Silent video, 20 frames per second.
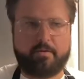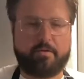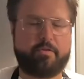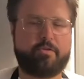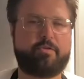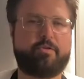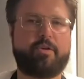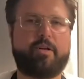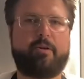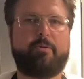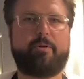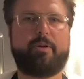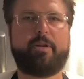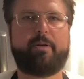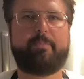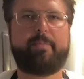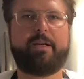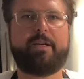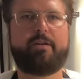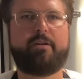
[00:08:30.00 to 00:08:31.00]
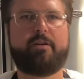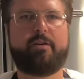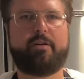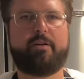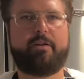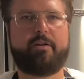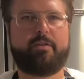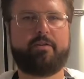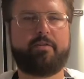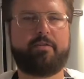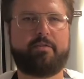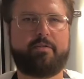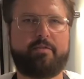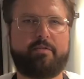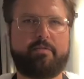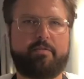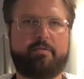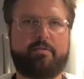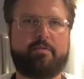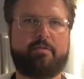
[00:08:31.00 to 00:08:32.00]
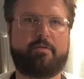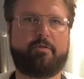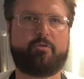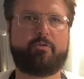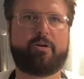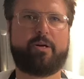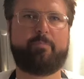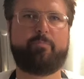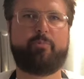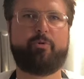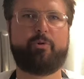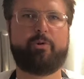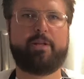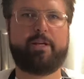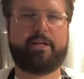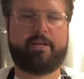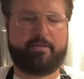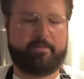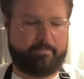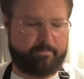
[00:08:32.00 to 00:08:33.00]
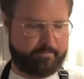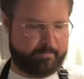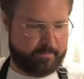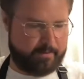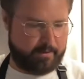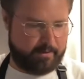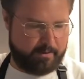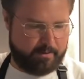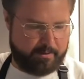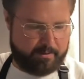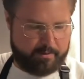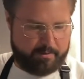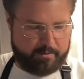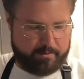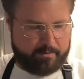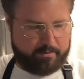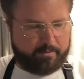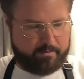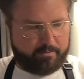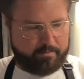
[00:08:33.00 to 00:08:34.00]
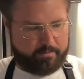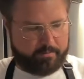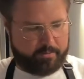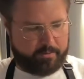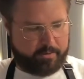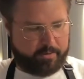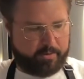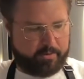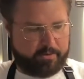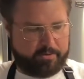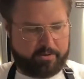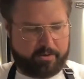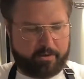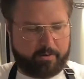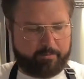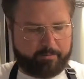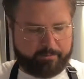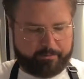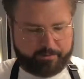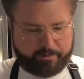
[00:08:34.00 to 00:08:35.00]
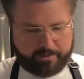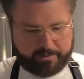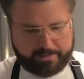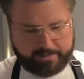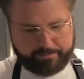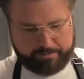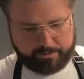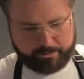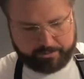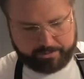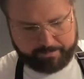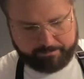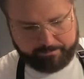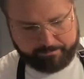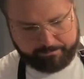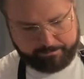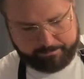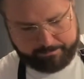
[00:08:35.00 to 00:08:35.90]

So now we're going to make our creme brulee. We're going to start off with the heavy cream.